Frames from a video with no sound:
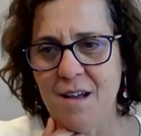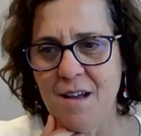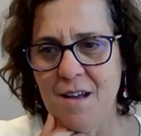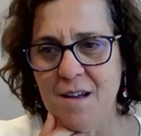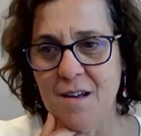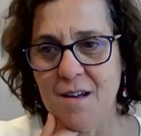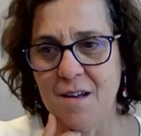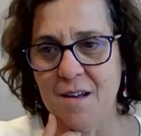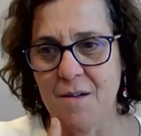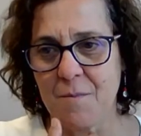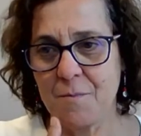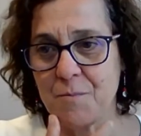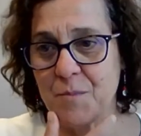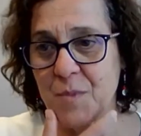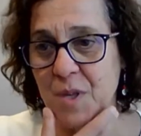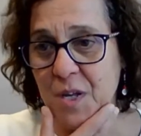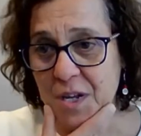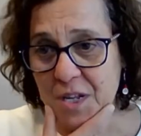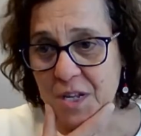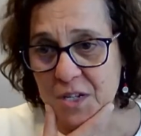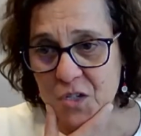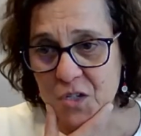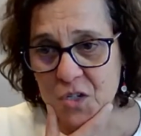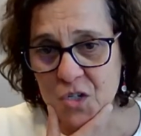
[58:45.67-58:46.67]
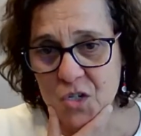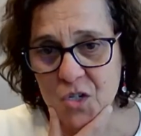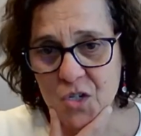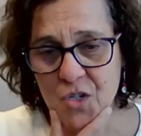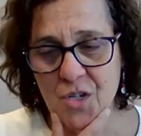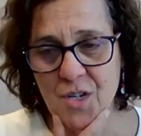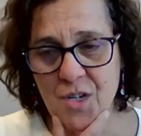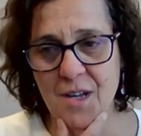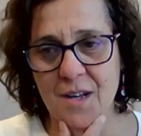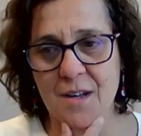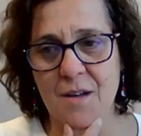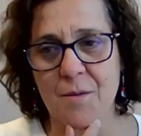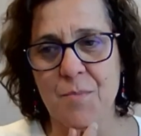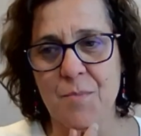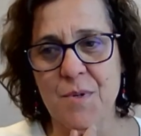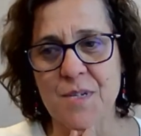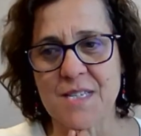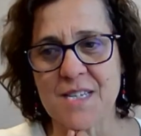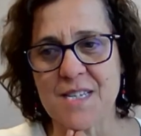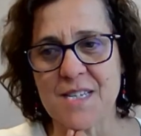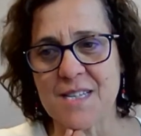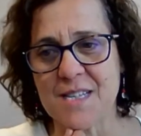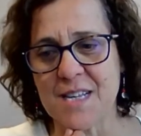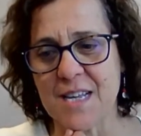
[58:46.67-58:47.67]
um, rich uh,
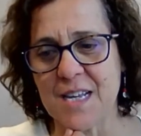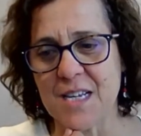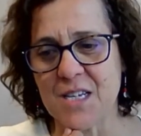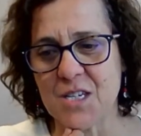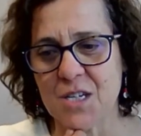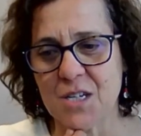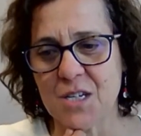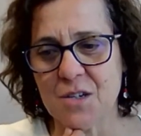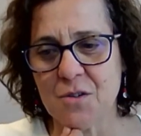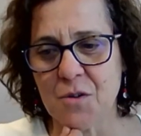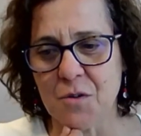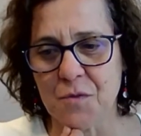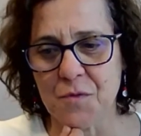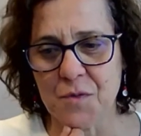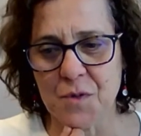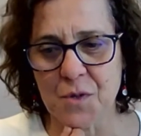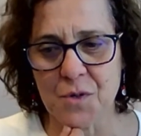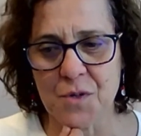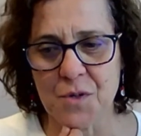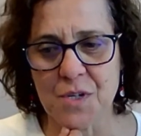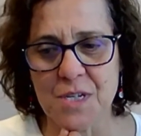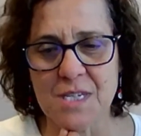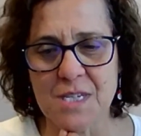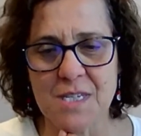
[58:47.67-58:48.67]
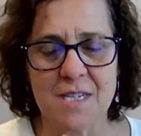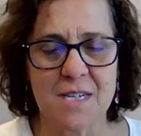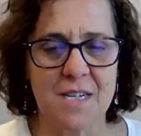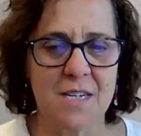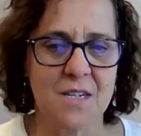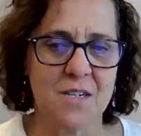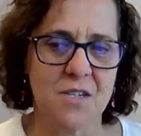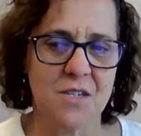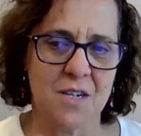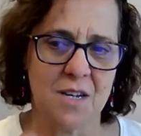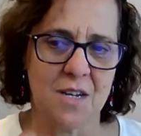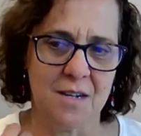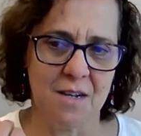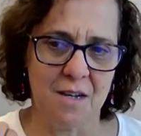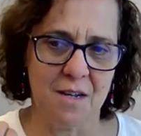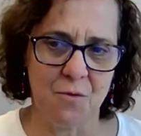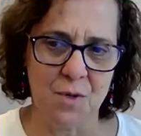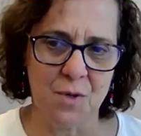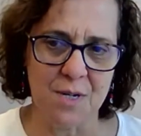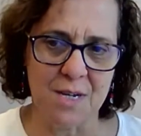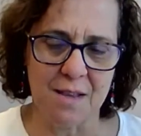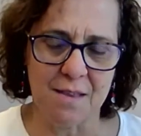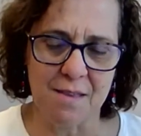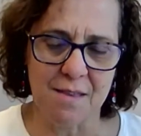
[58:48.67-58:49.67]
presentation of your research. And I
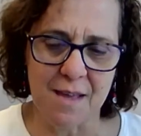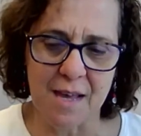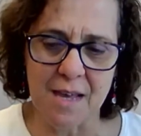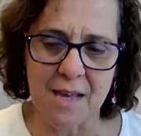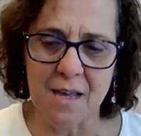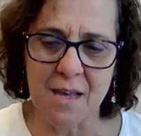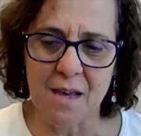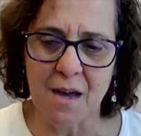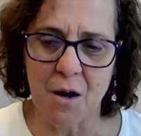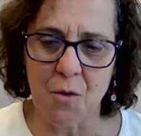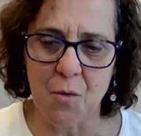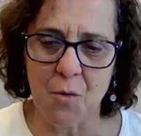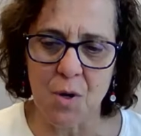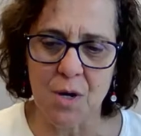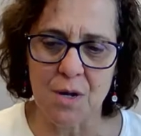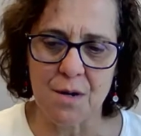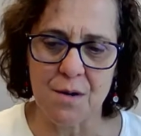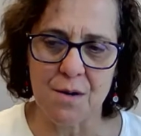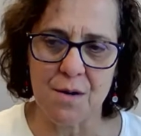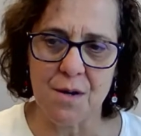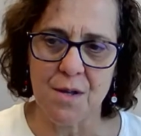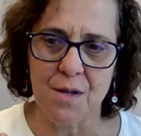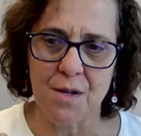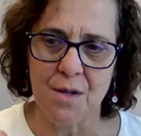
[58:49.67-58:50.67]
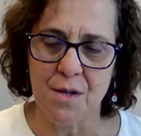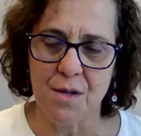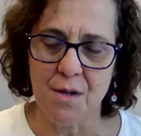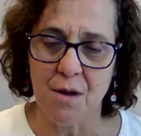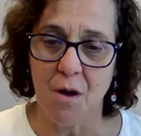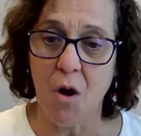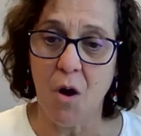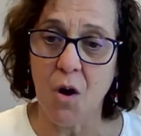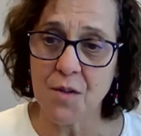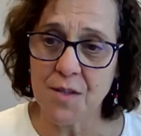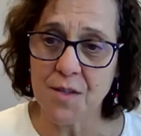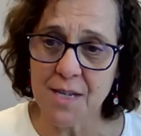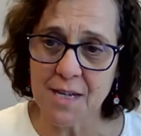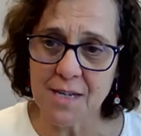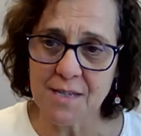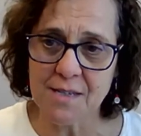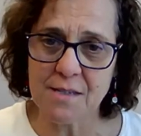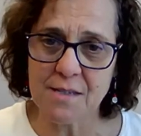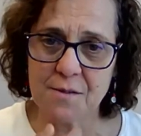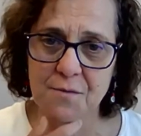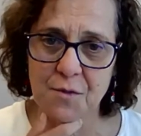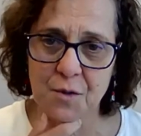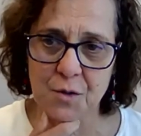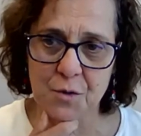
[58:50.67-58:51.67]
want to thank our
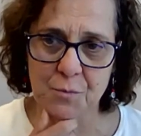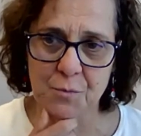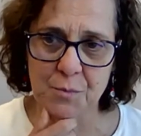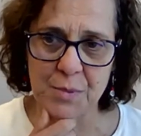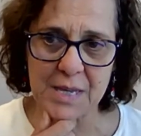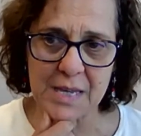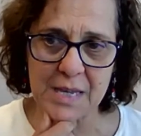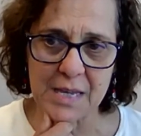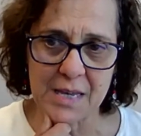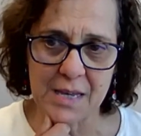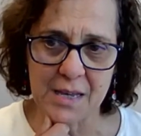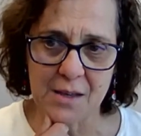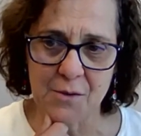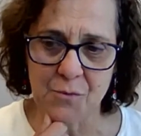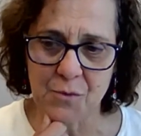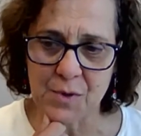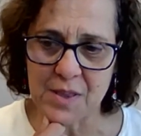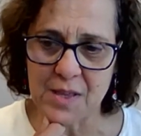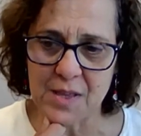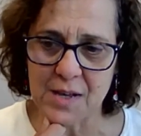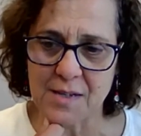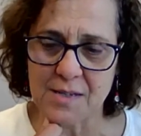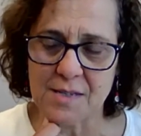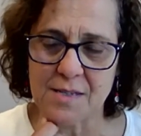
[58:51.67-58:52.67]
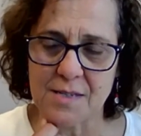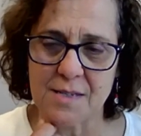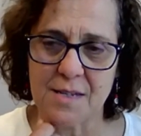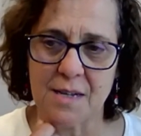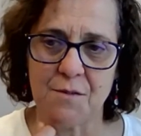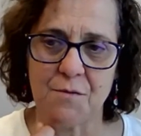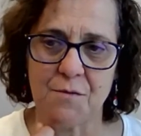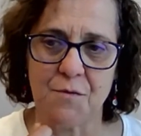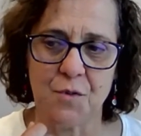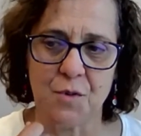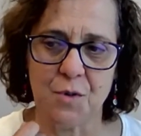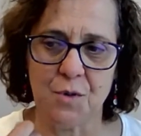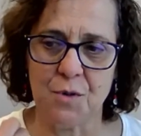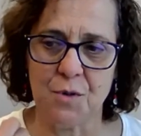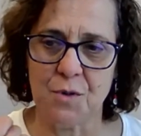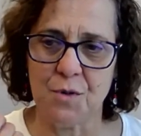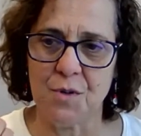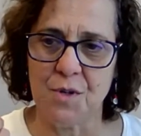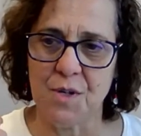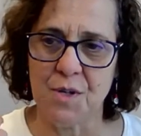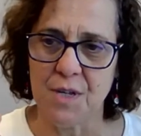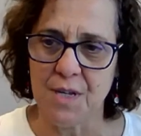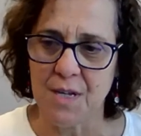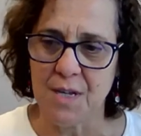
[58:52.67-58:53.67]
audience for being with us and
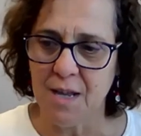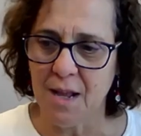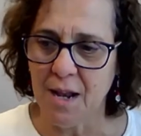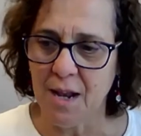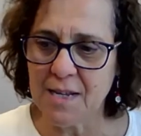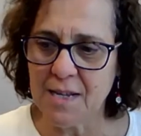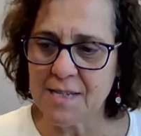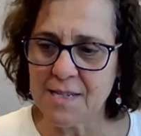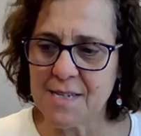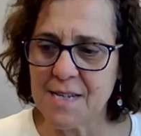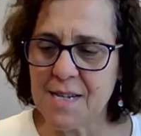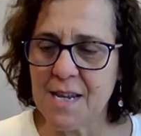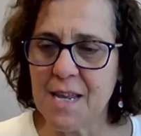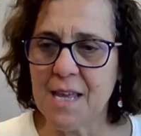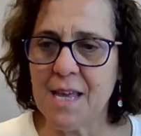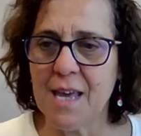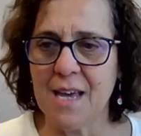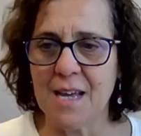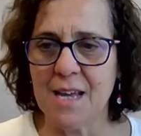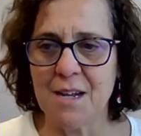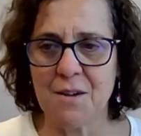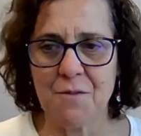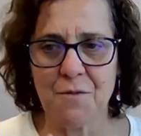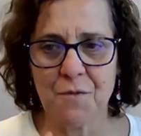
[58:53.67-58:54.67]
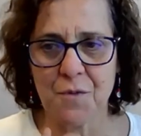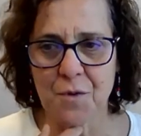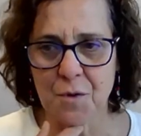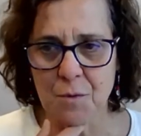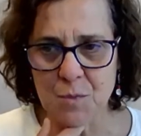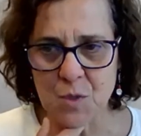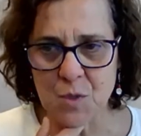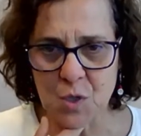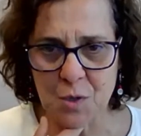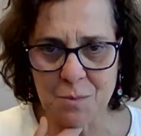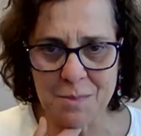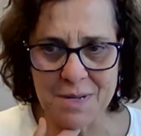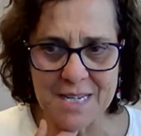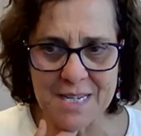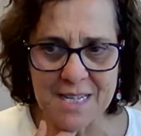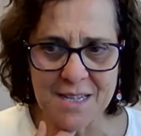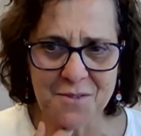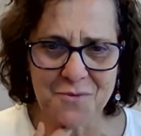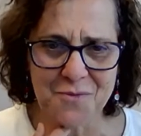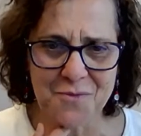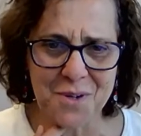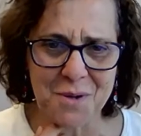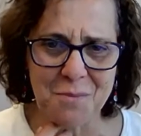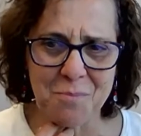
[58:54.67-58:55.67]
for listening in from so many
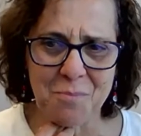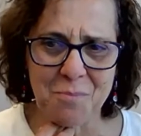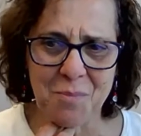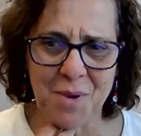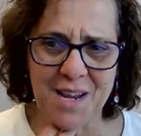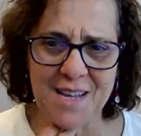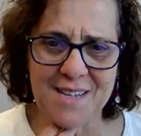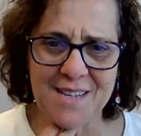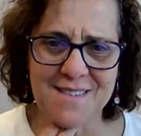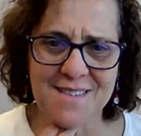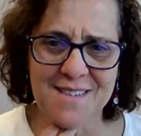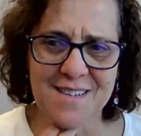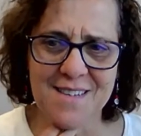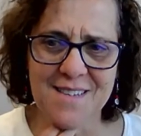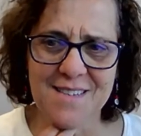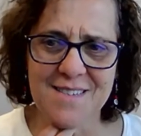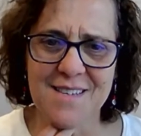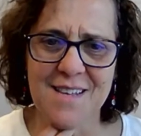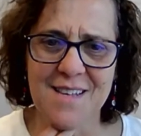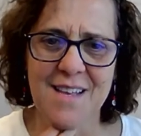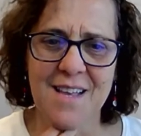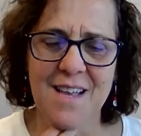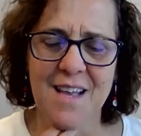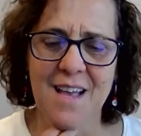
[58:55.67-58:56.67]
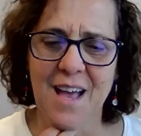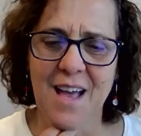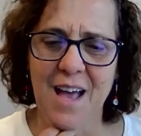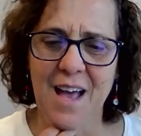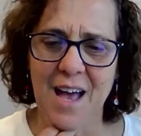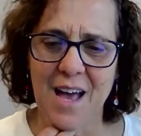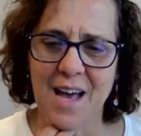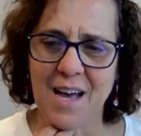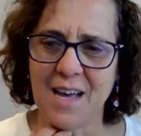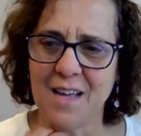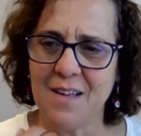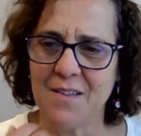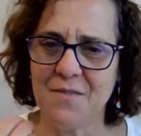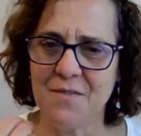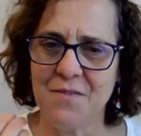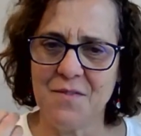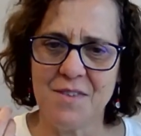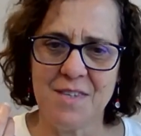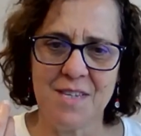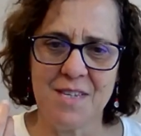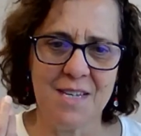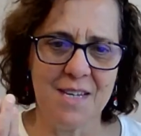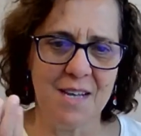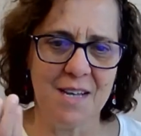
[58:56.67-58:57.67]
different places.
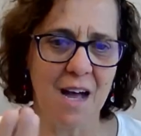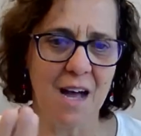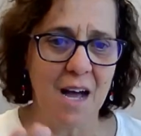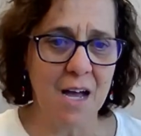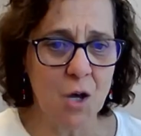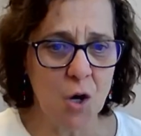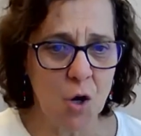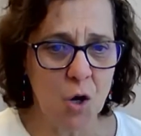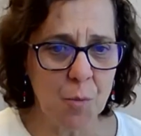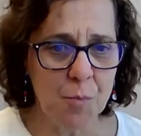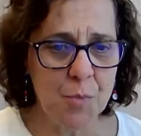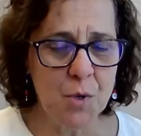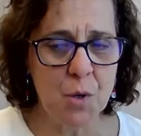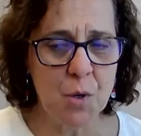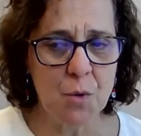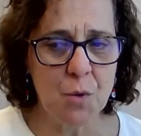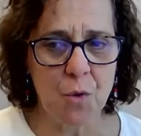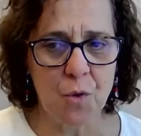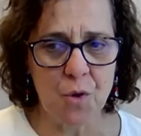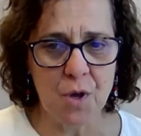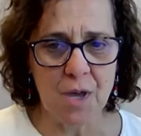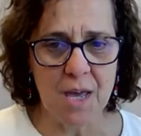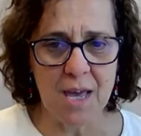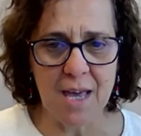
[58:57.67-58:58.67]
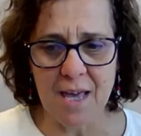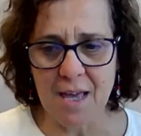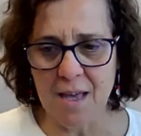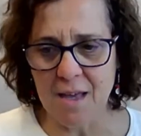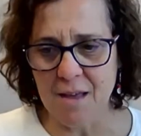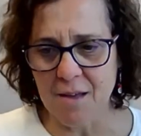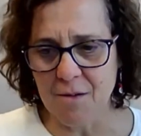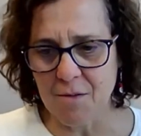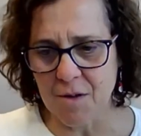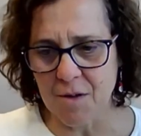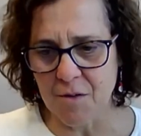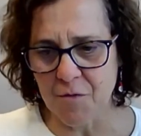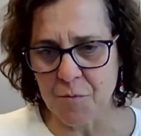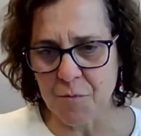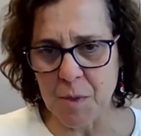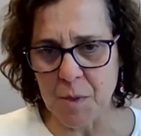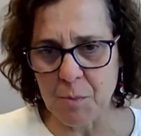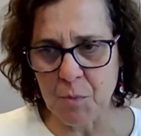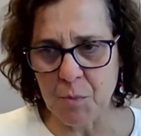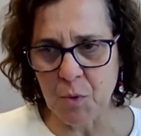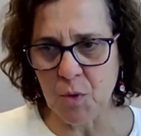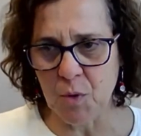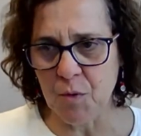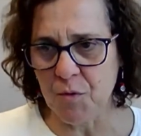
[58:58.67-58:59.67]
And uh, I hope you're okay if
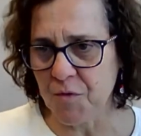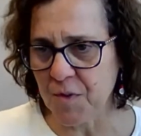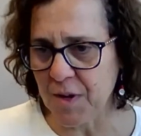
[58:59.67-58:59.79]
people